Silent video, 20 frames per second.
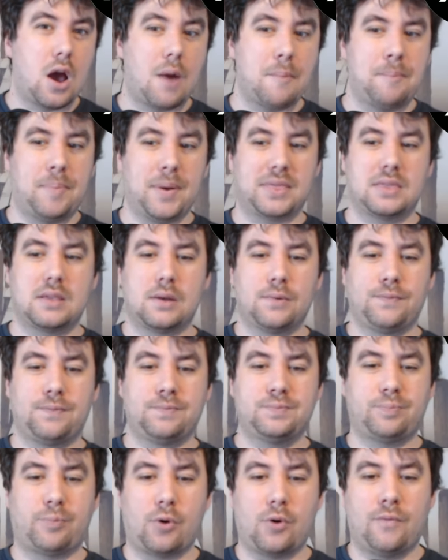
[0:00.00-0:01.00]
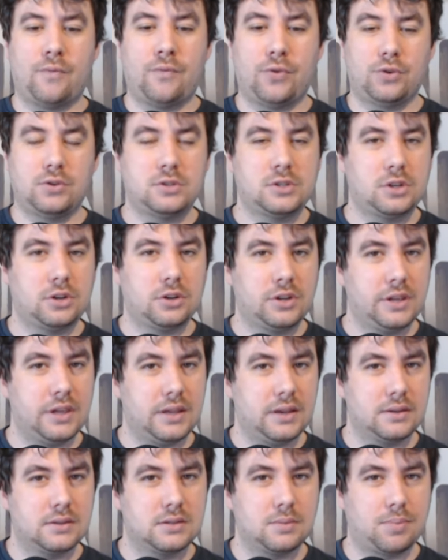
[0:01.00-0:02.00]
but their full
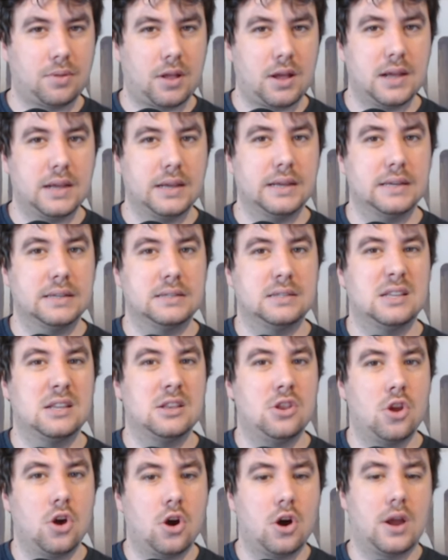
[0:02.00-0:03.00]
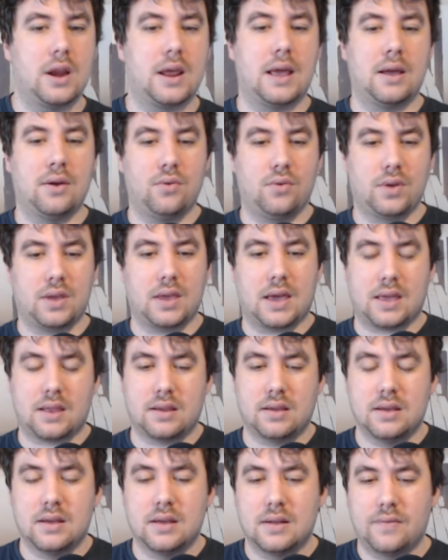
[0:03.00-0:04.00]
circulating supply is not out yet.
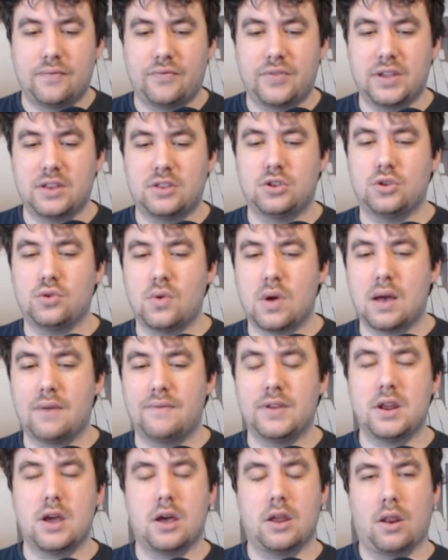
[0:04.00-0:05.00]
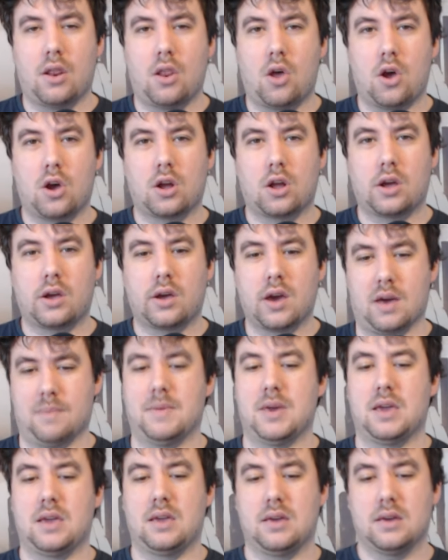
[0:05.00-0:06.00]
They do have an unlock
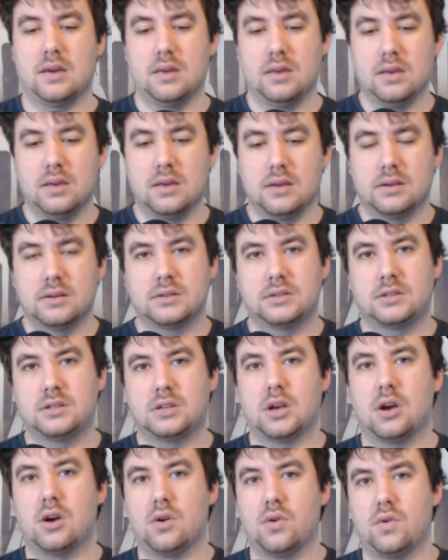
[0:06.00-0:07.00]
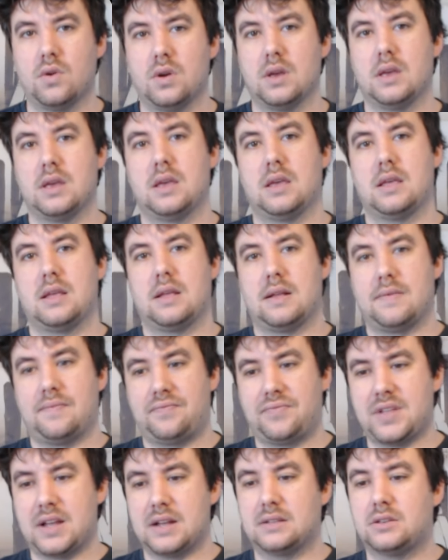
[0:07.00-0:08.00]
coming. So
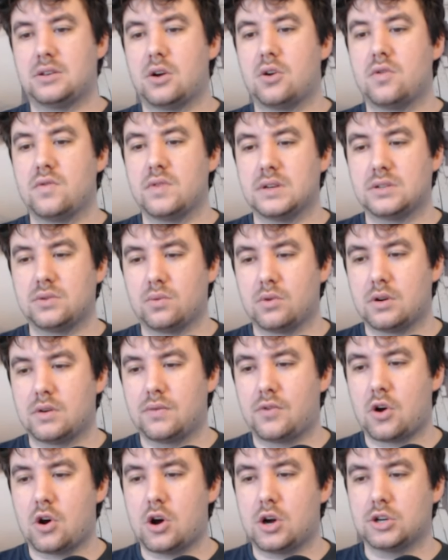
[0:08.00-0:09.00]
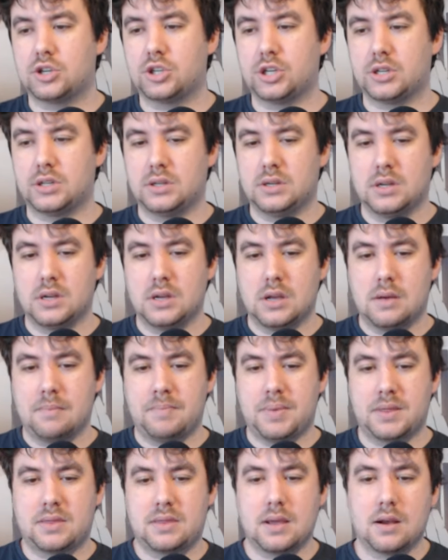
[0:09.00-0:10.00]
that's always a word of caution,
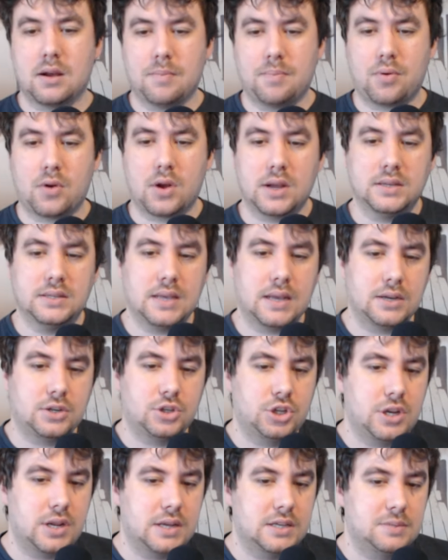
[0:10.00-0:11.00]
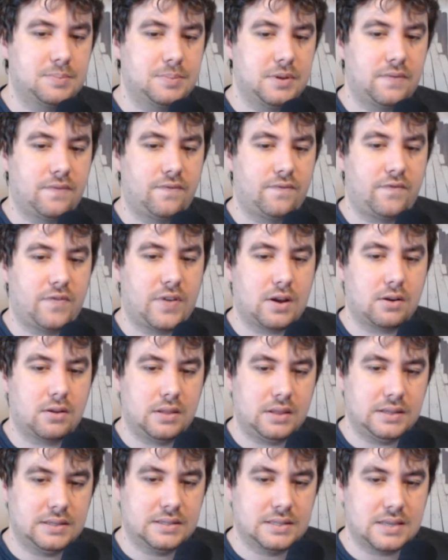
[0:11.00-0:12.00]
but their price action has been
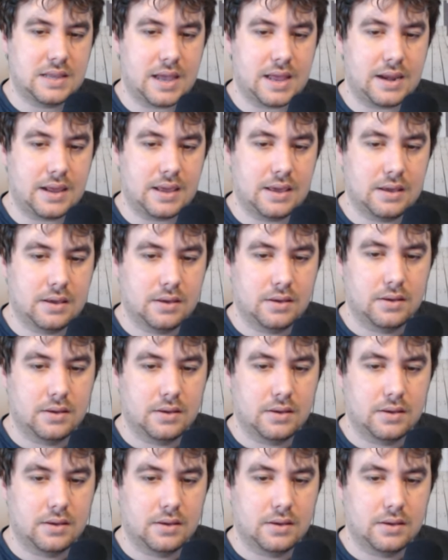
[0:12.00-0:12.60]
fairly steady.